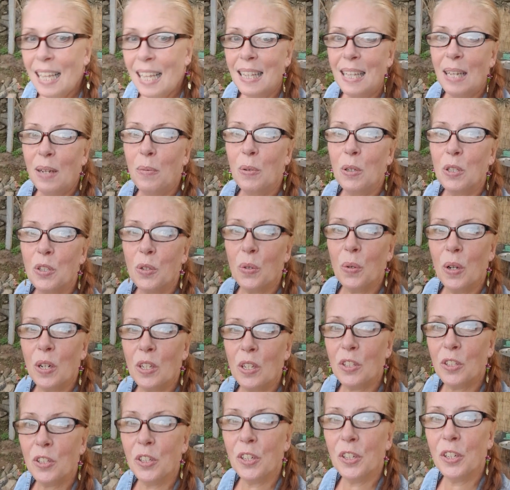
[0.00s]
that was
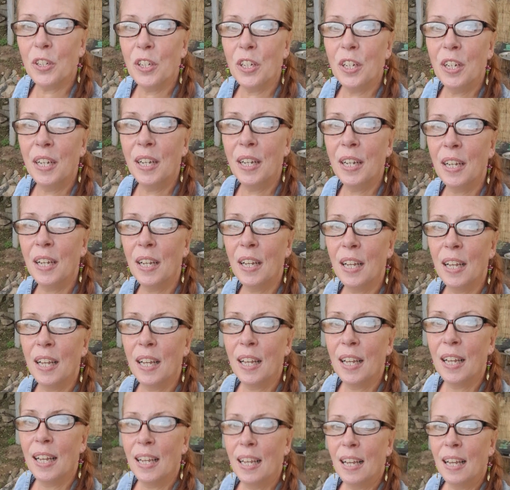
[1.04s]
also
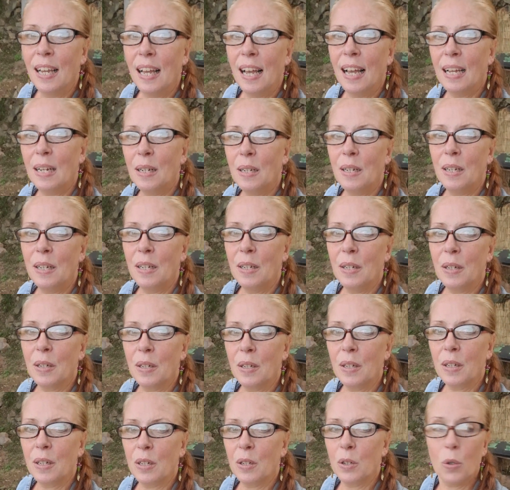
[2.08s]
had
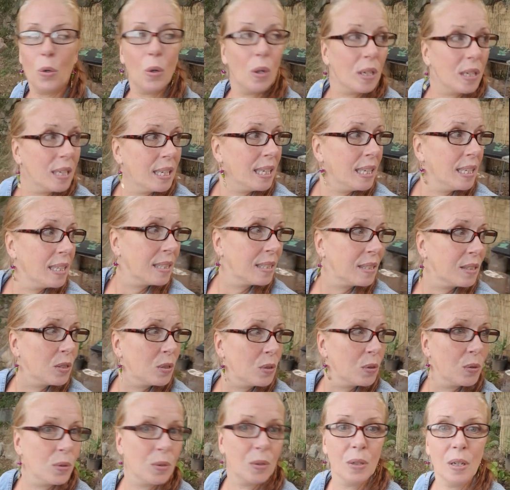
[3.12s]
uh, uh, crawled
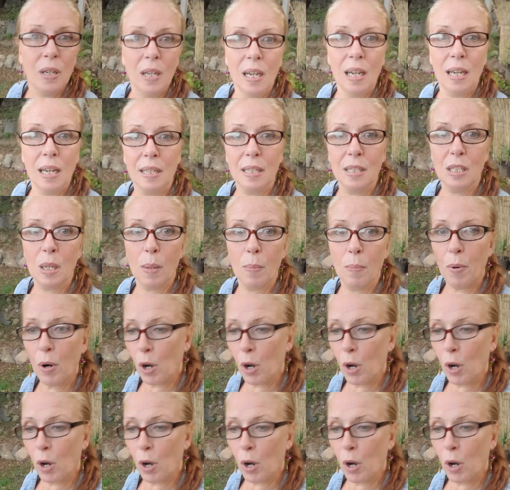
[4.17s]
into under some